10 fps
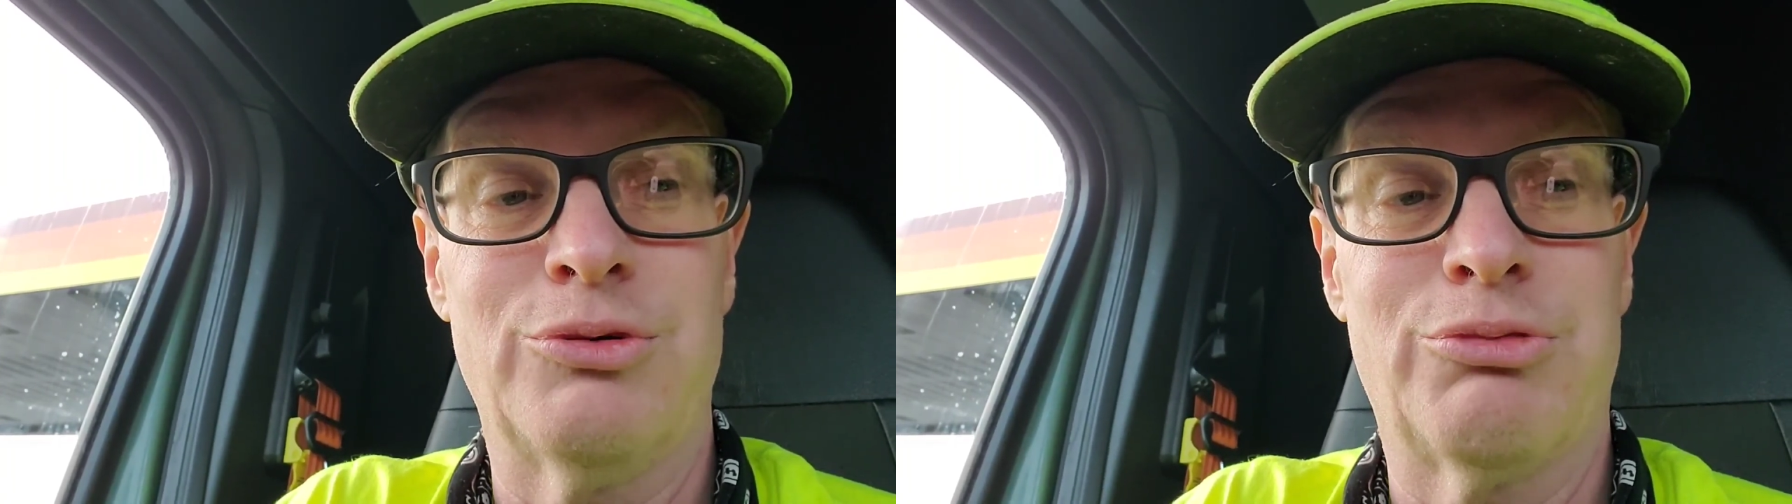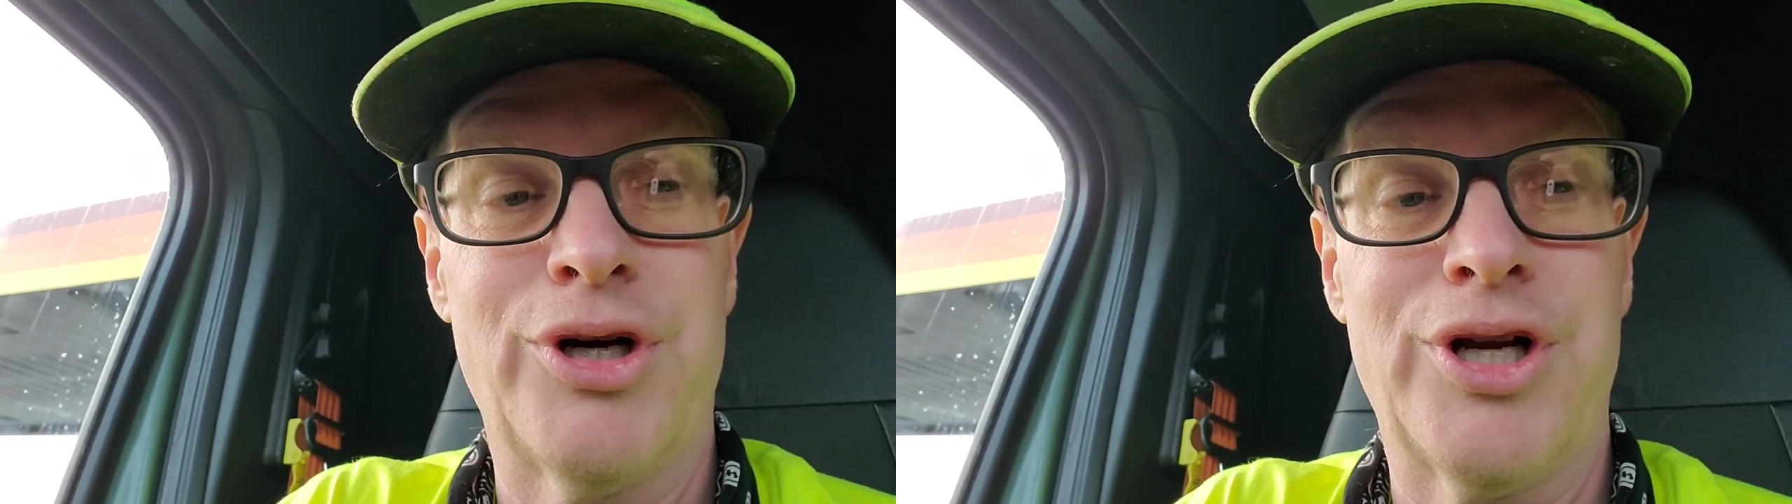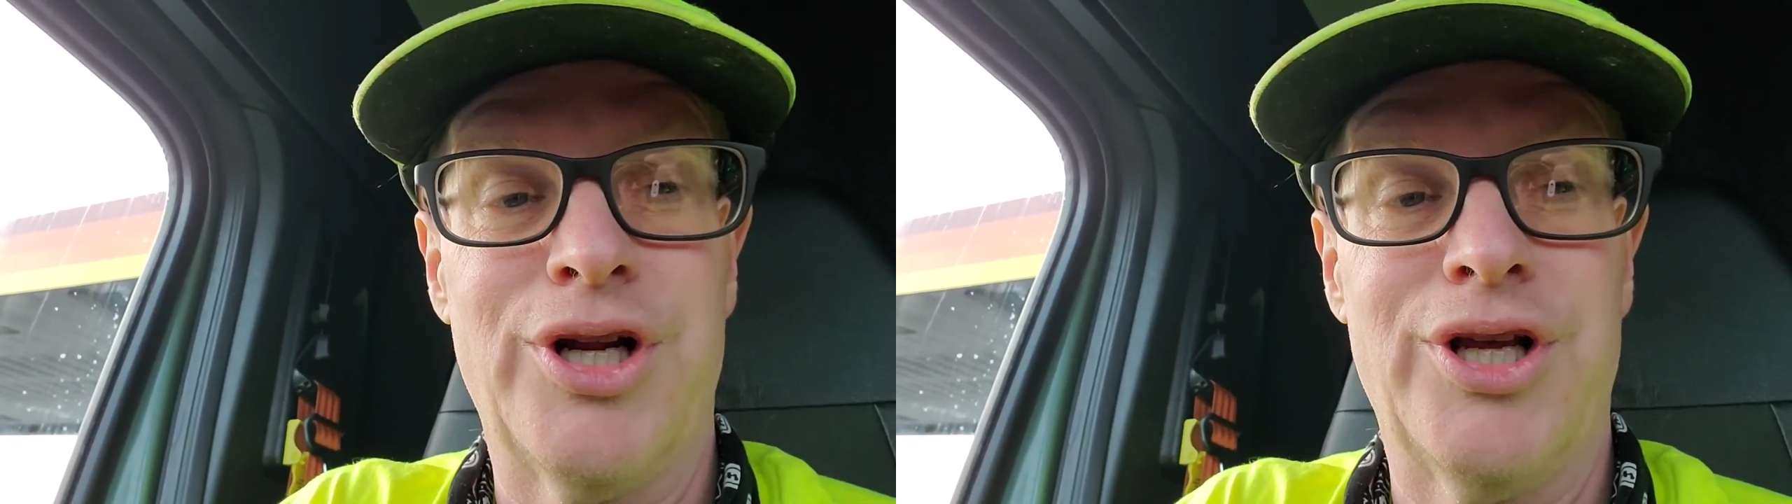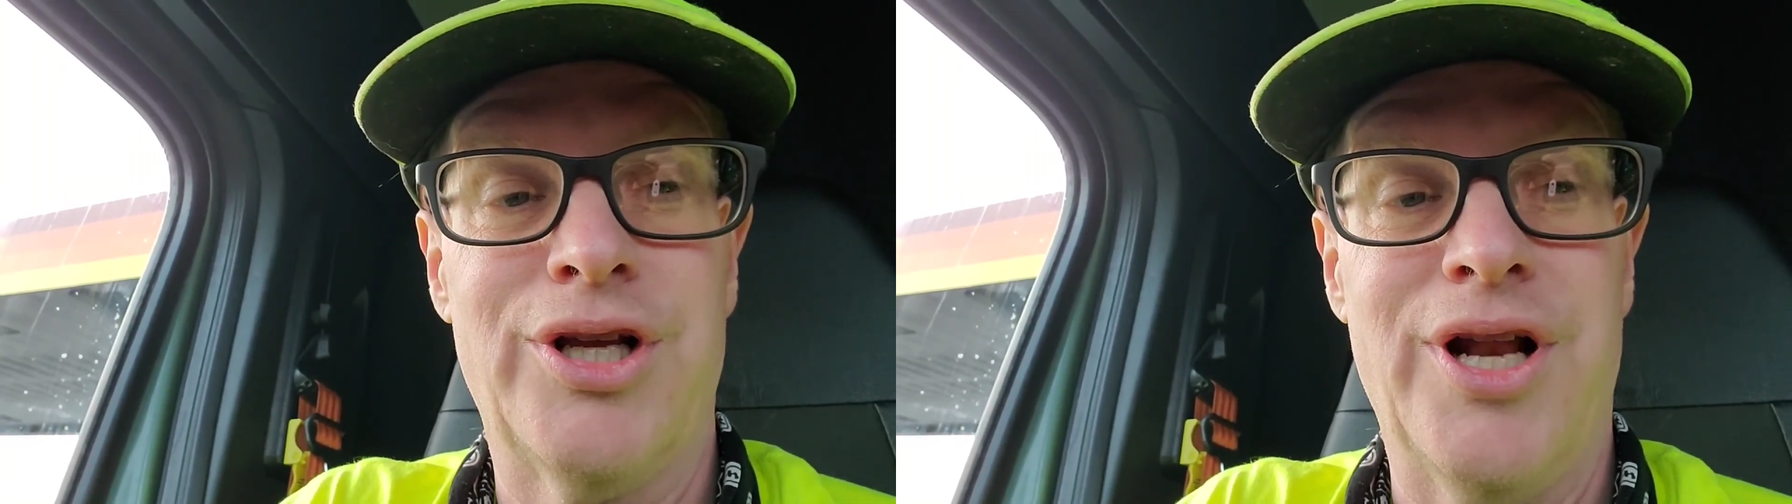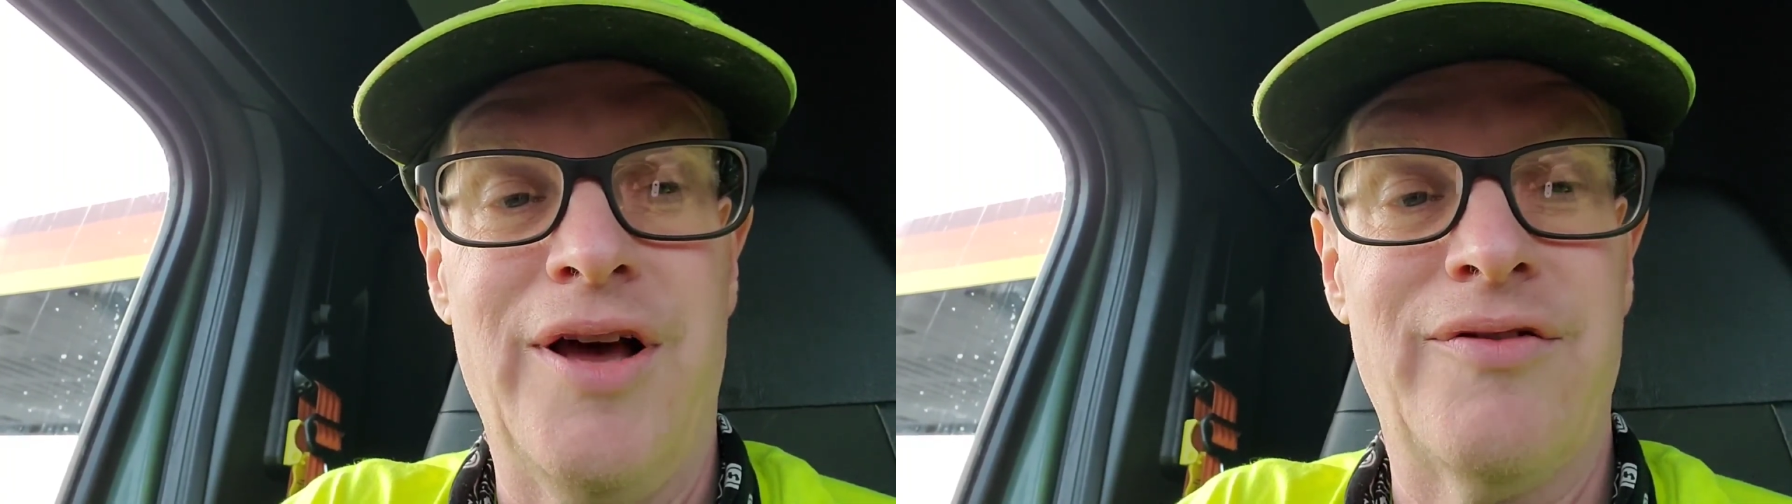to bring it in
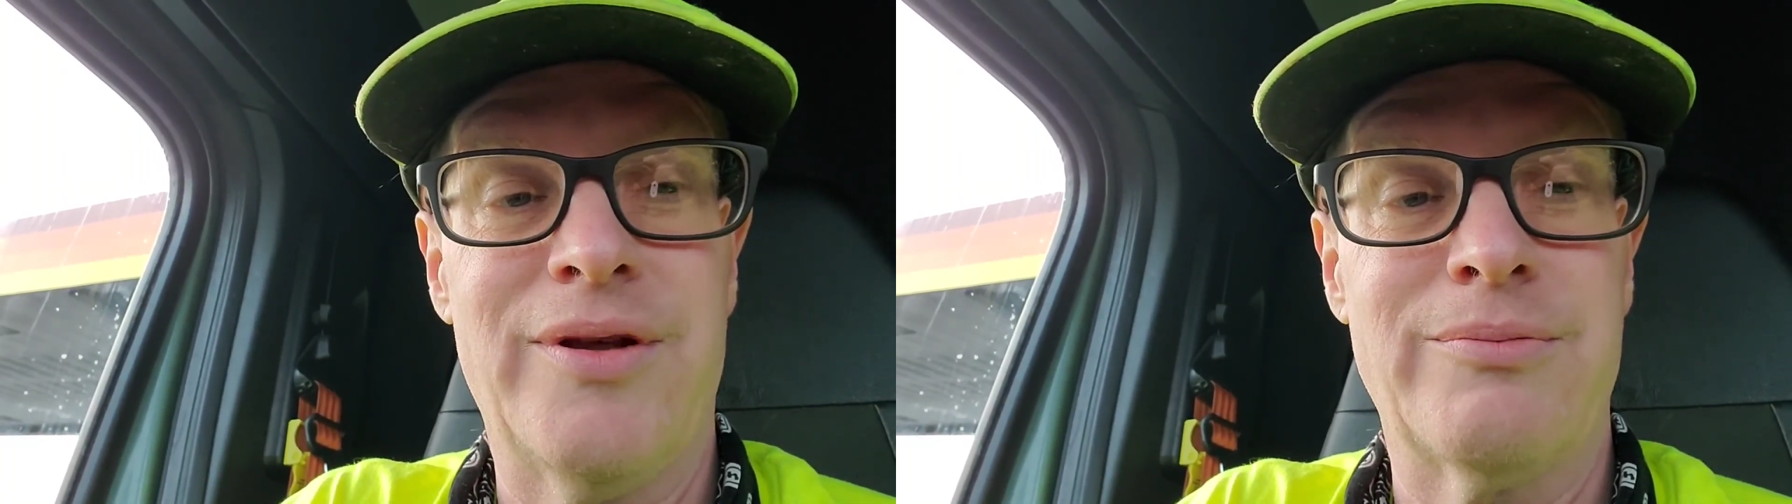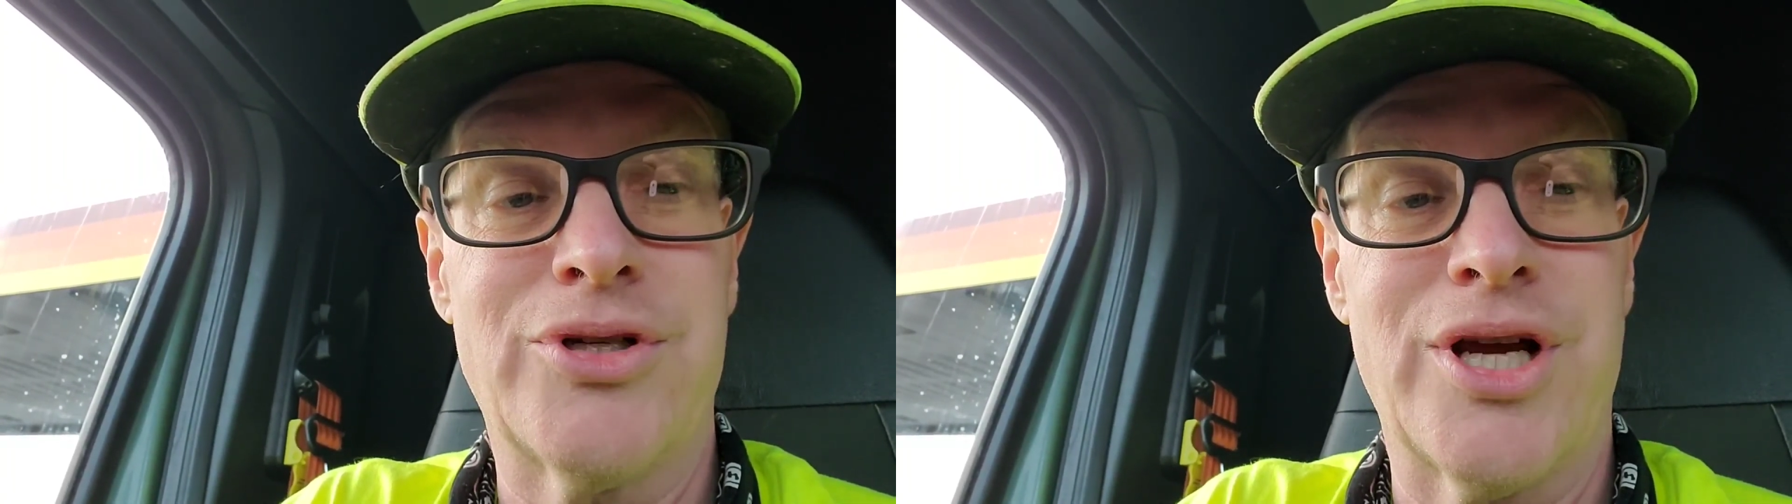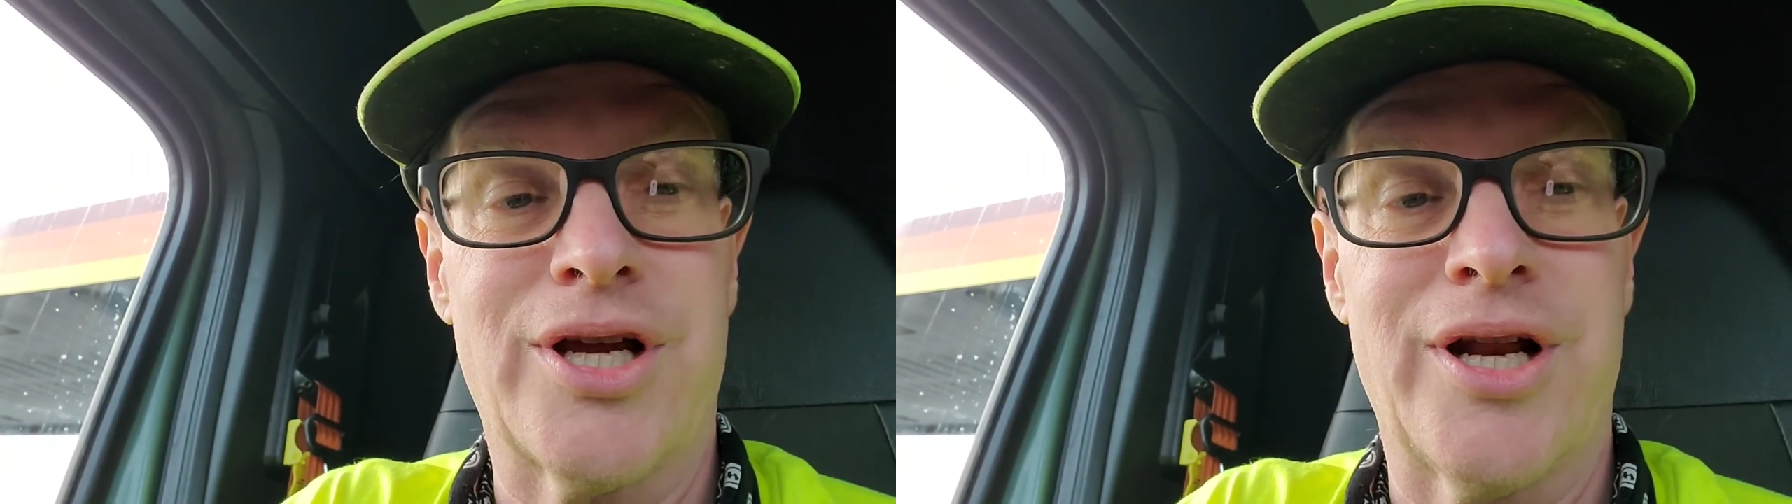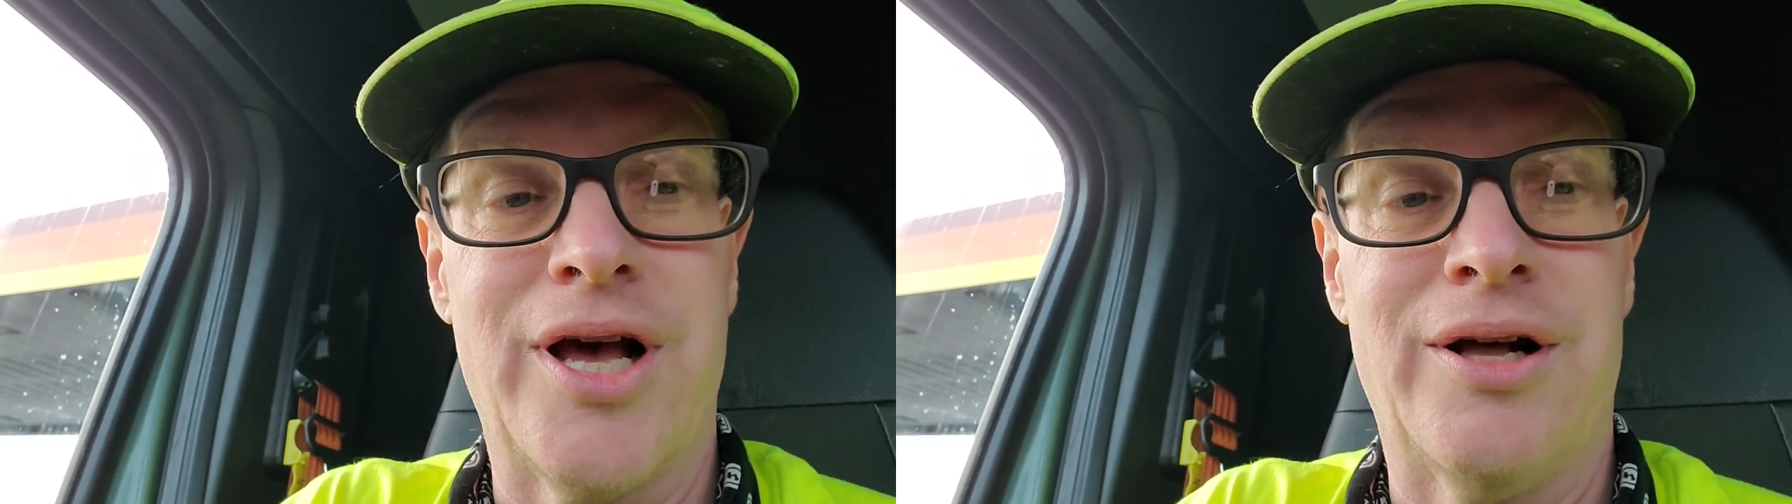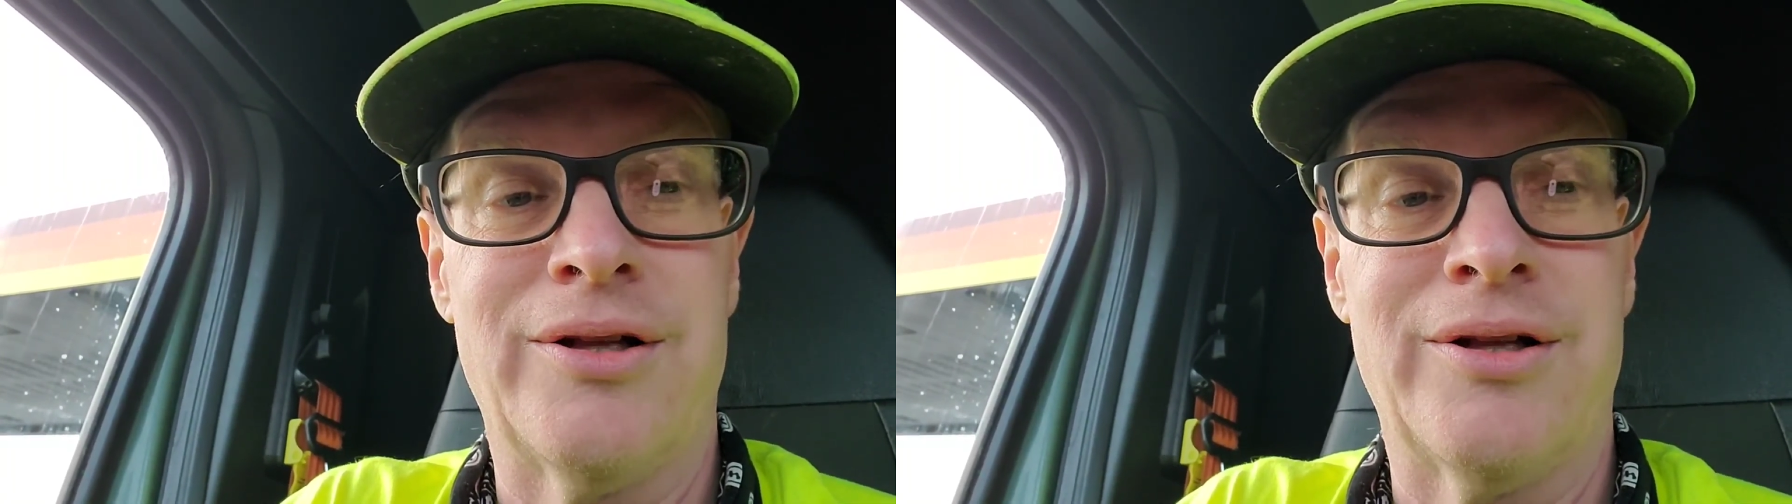and have them check it out.